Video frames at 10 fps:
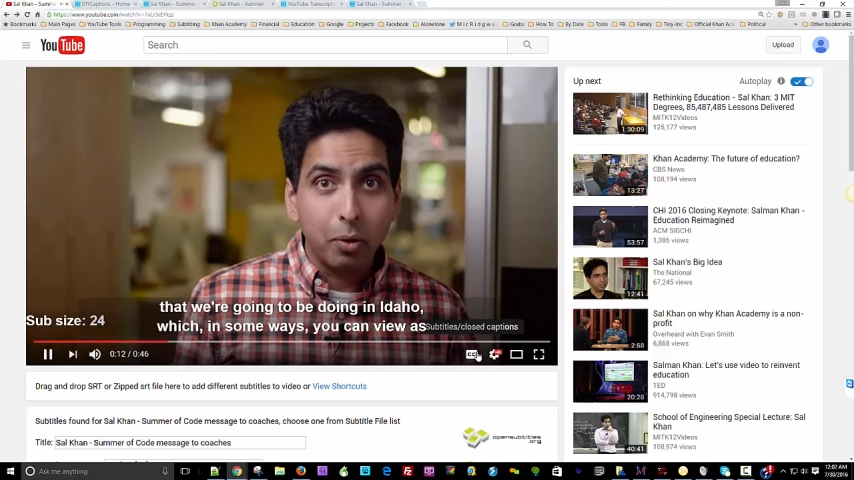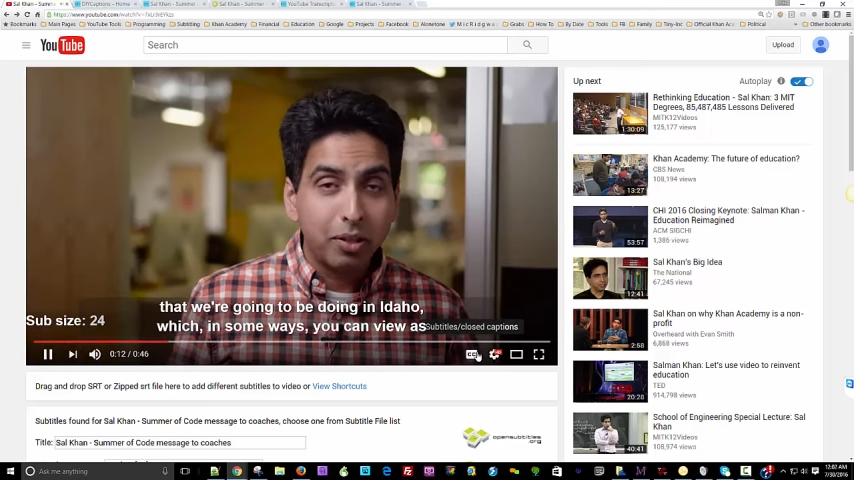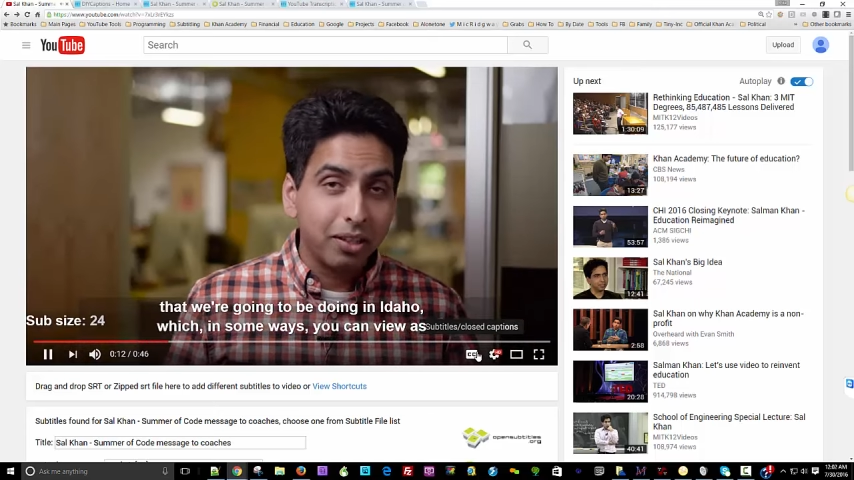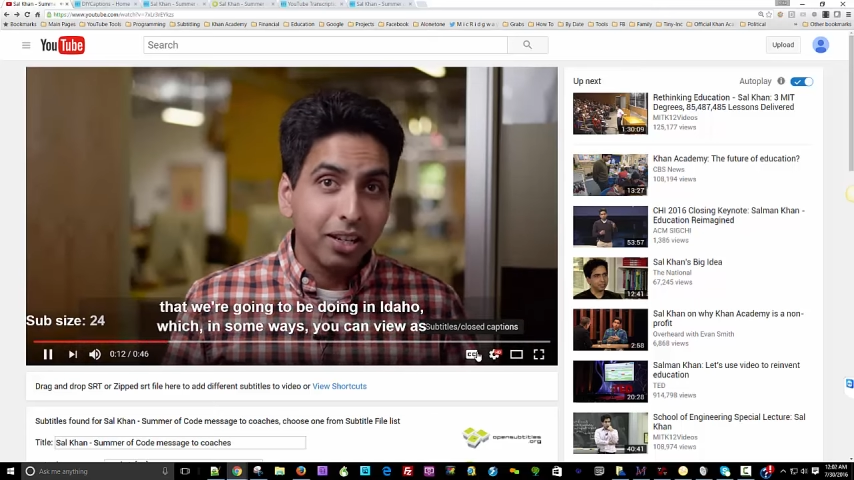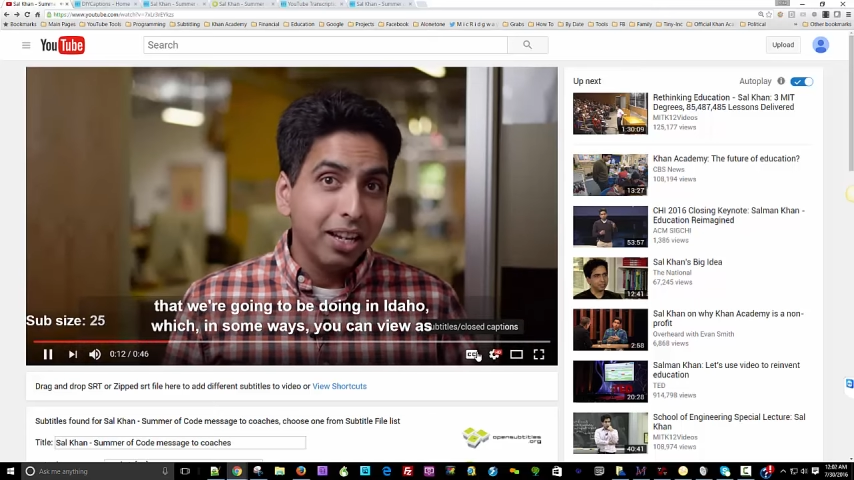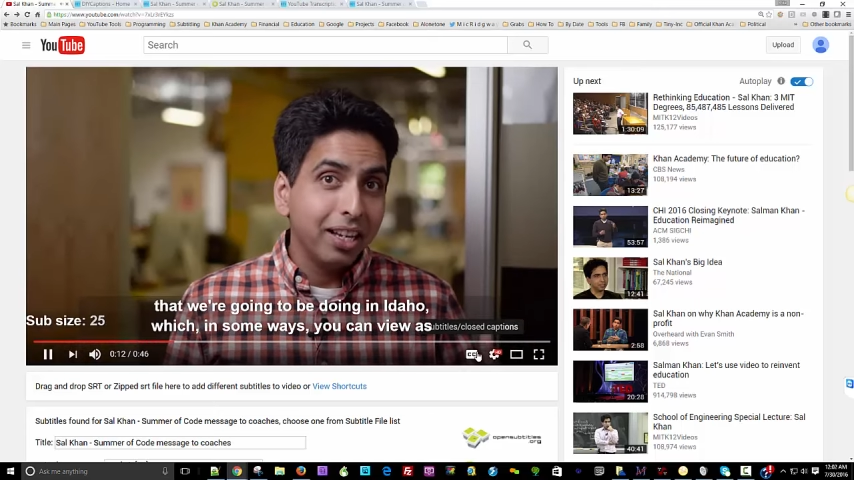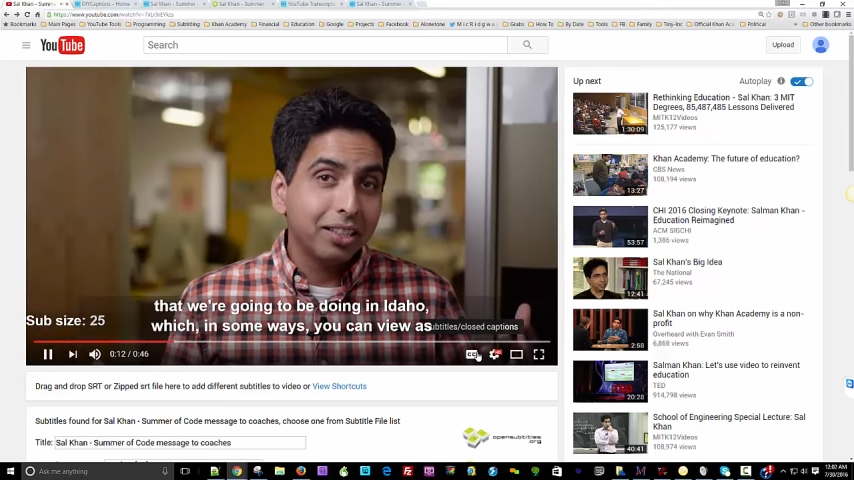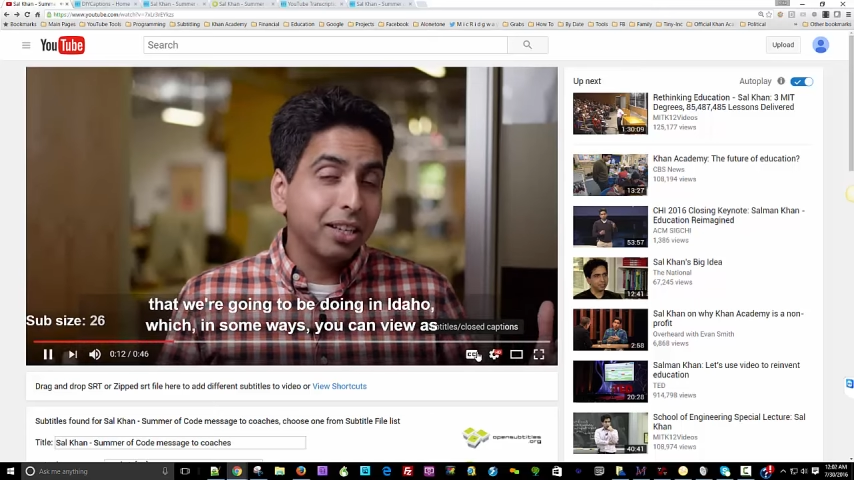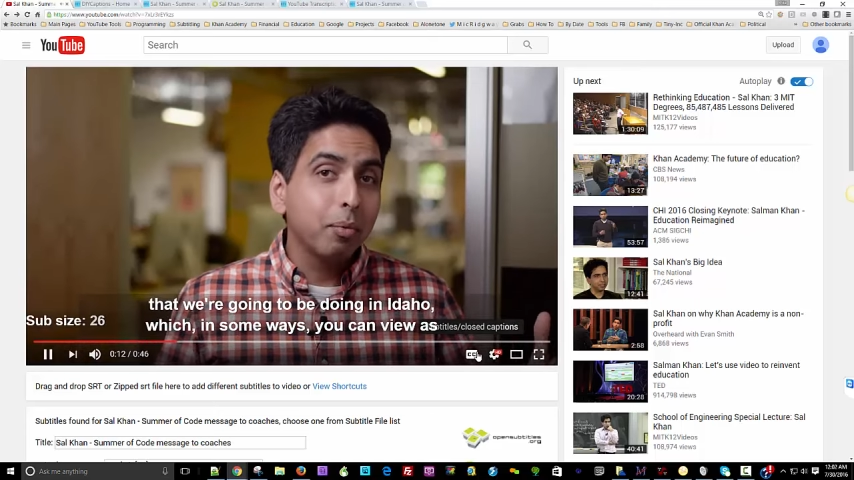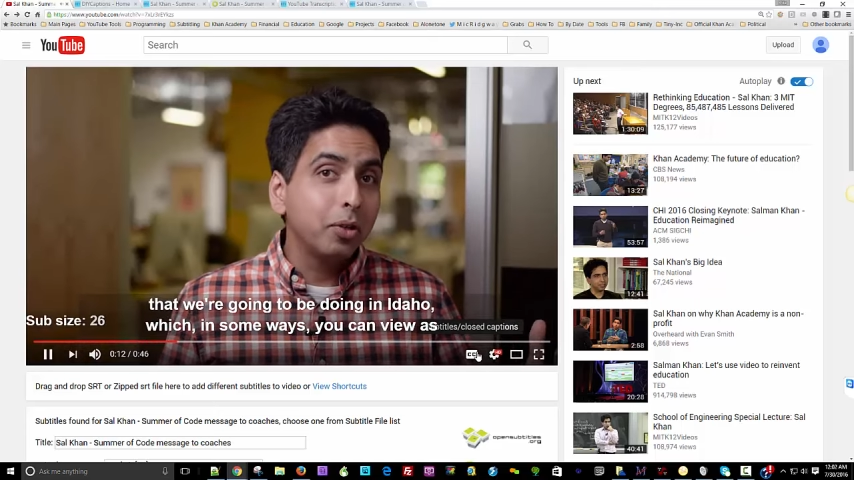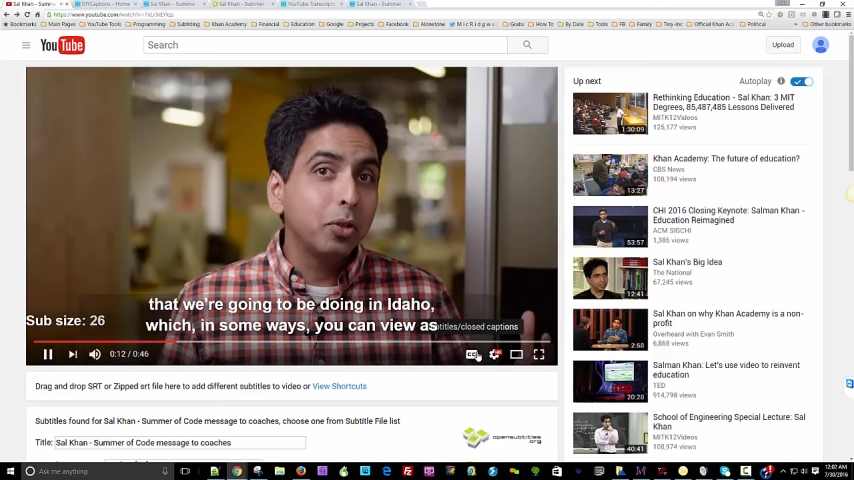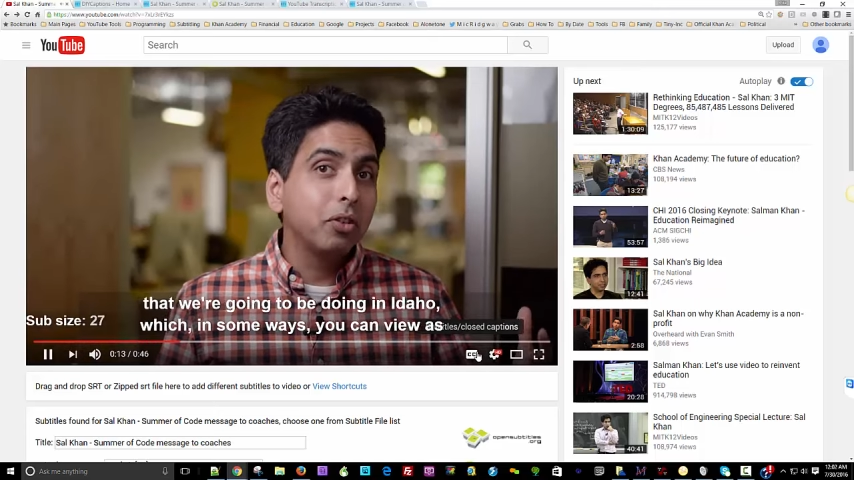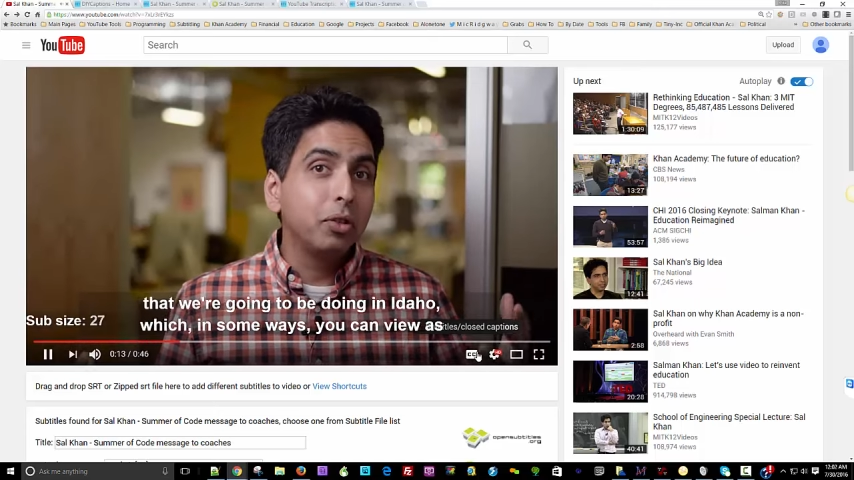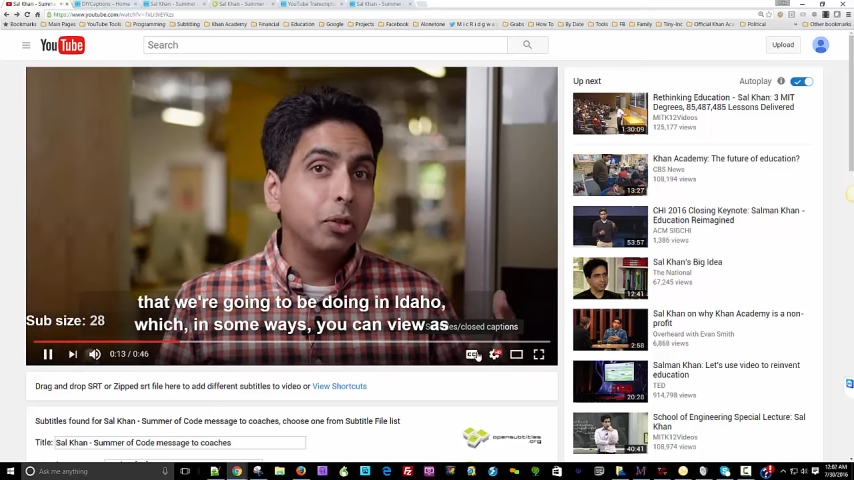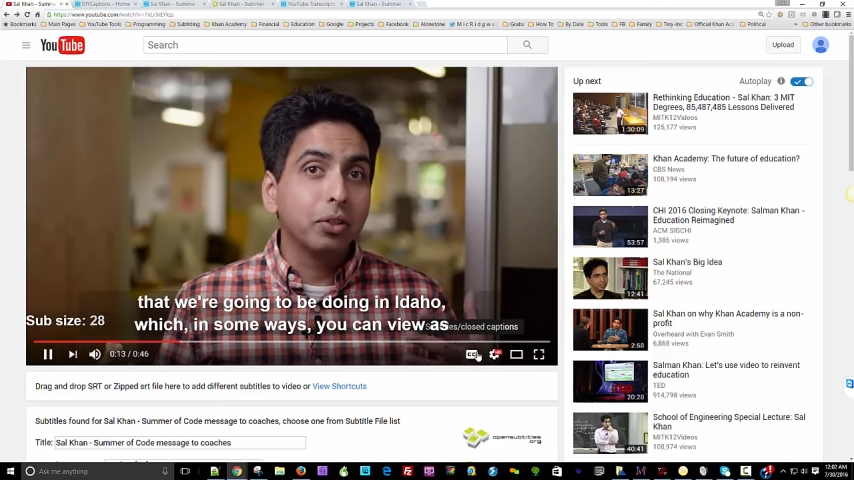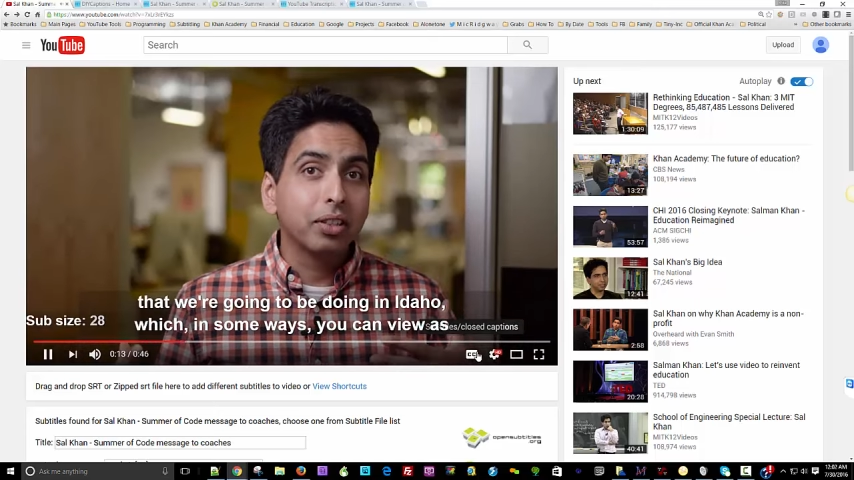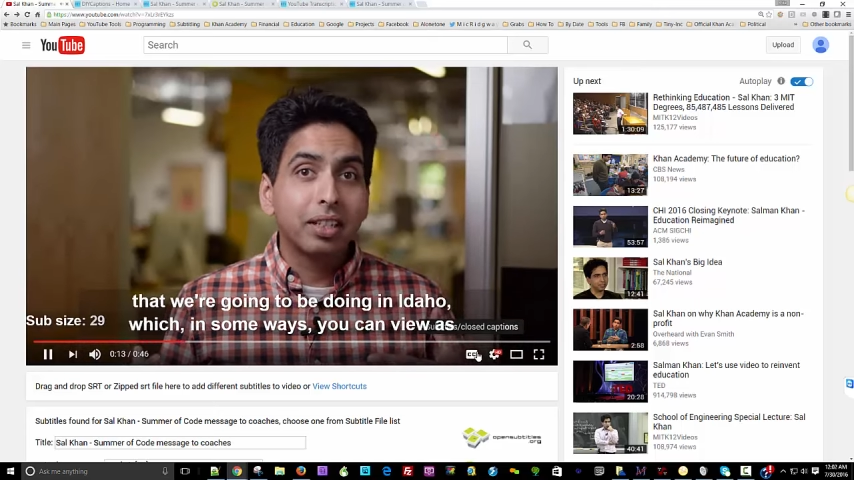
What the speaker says: which is in some ways you could view as a